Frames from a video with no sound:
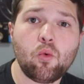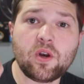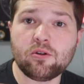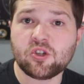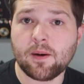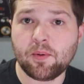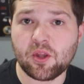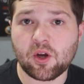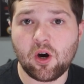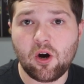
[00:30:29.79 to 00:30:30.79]
When you jump
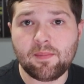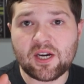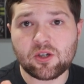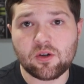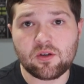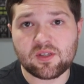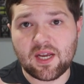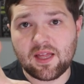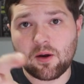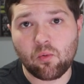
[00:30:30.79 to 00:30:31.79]
on the call, make sure you
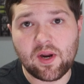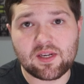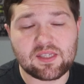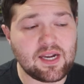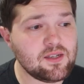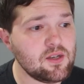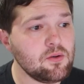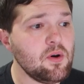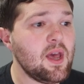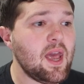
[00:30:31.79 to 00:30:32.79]
say that Rick sent
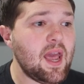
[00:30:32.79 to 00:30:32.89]
you,